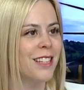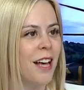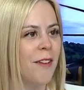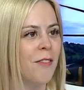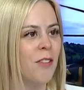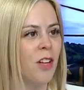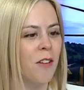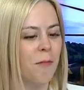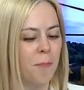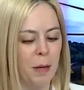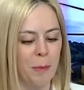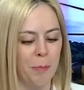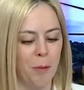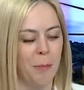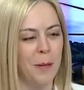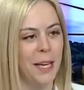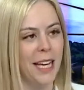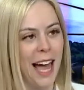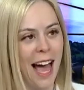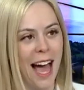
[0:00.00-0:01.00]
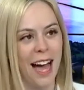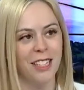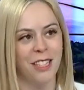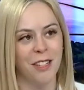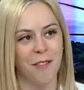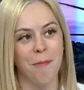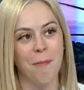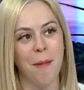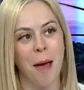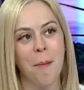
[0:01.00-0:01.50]
level of people being
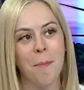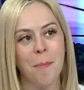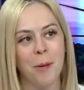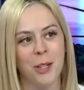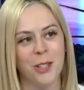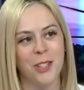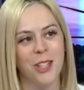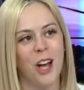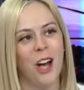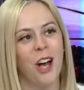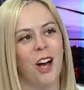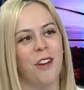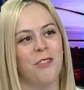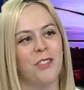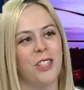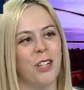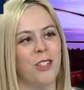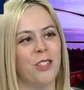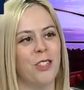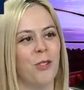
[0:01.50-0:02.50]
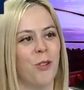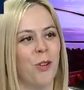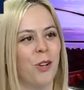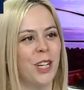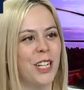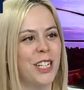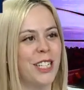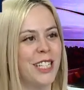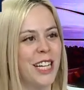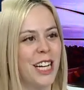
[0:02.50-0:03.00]
active members of terrorist
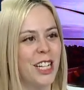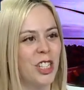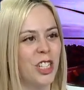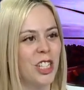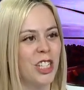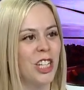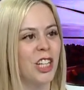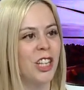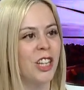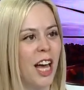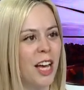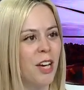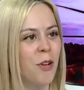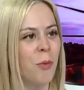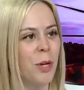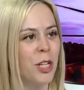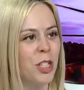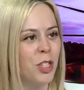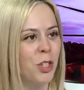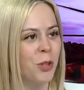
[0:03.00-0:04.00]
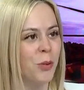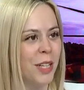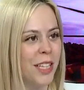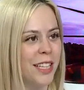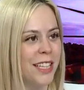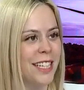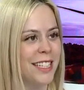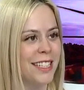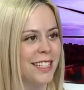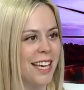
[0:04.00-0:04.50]
organizations like we do
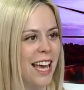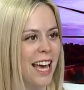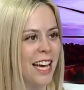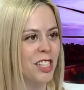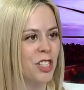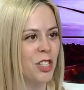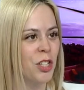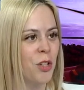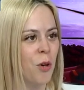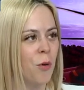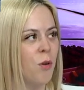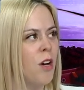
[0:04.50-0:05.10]
in this case.